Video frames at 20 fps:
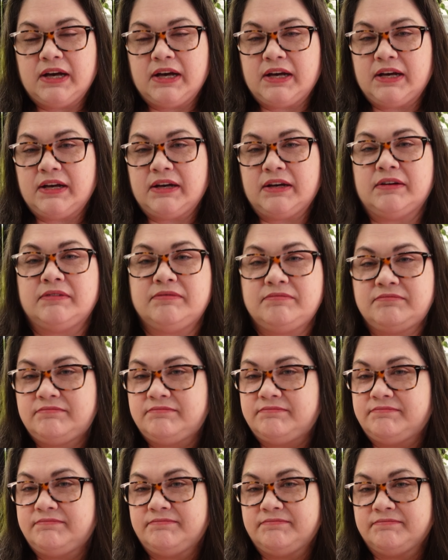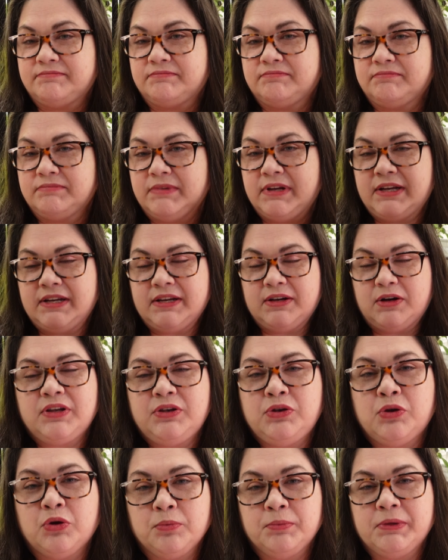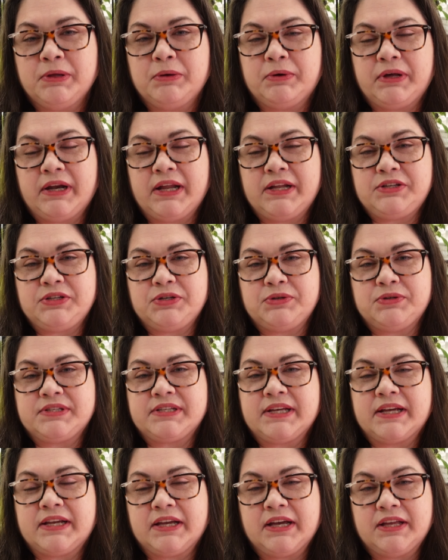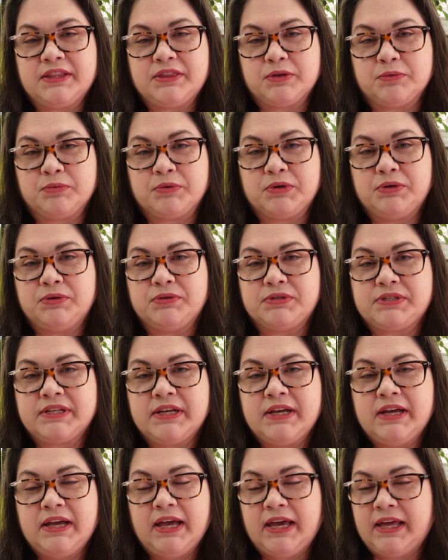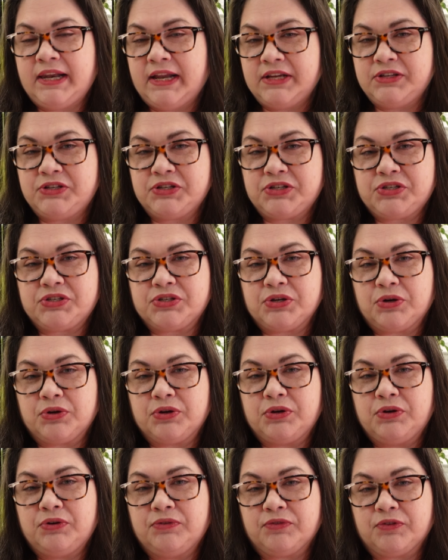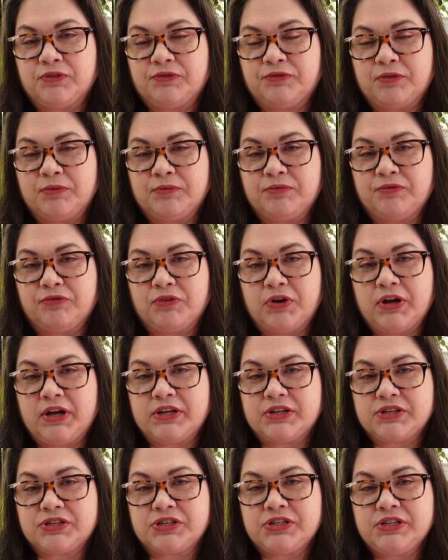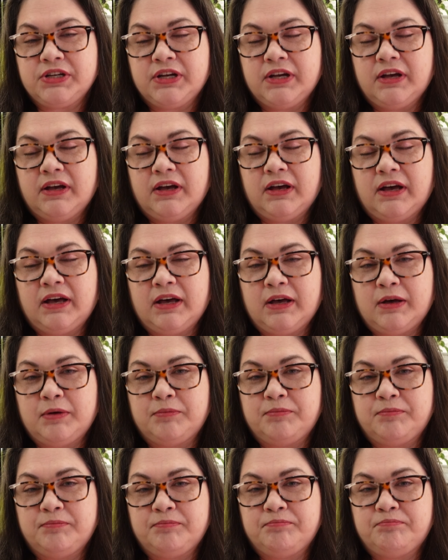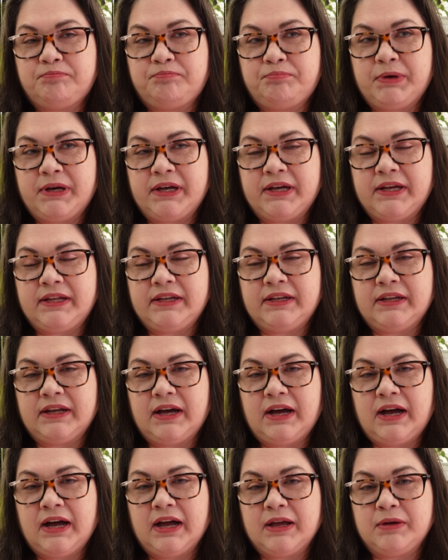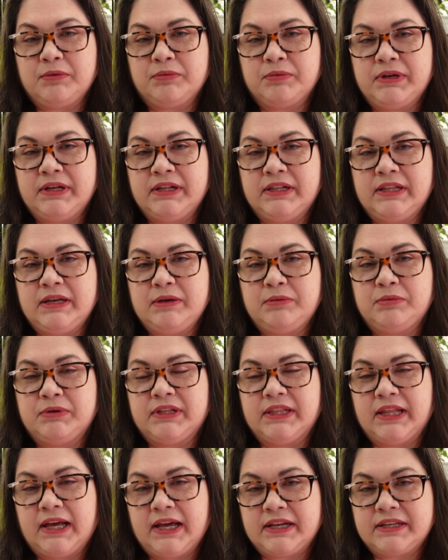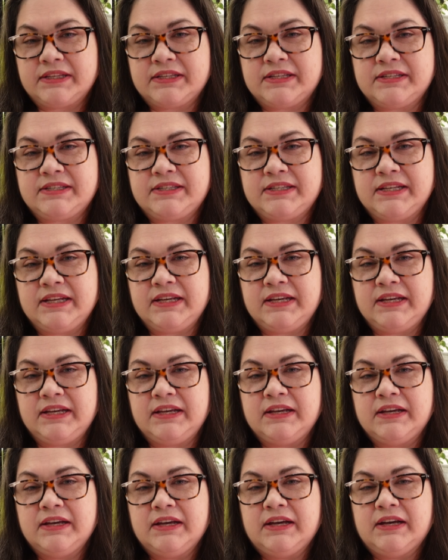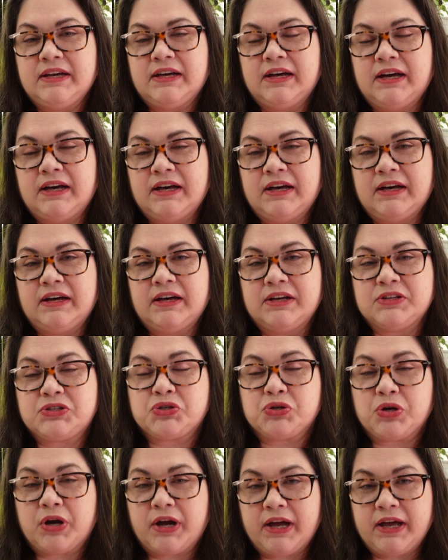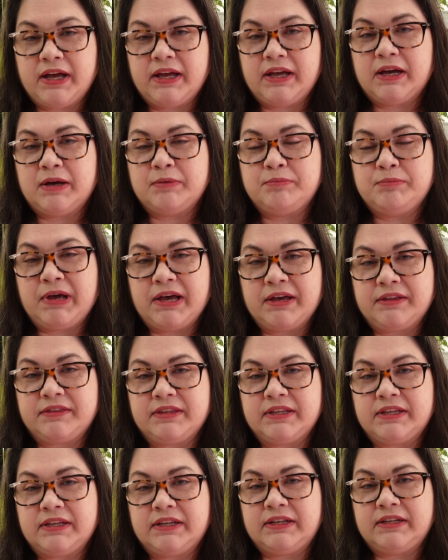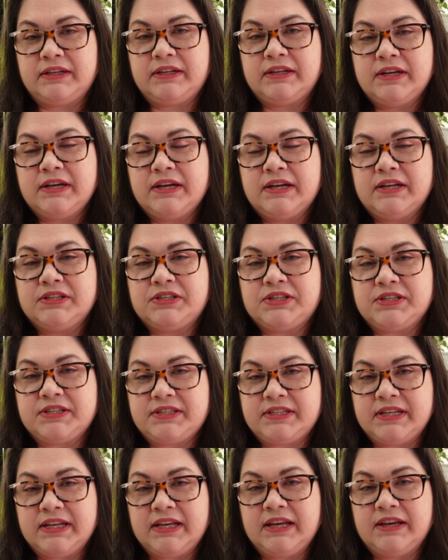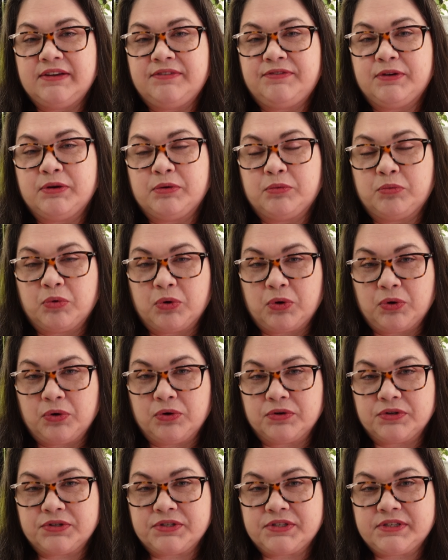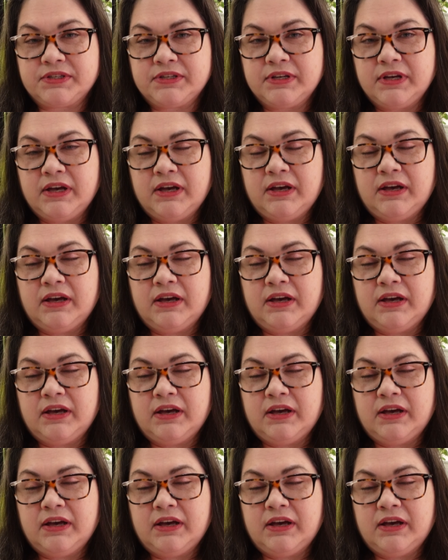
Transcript: Uh, normally, what I do is I cut the roots and I just start over from fresh. Um, but I really would like to see uh, a try a method to see if it works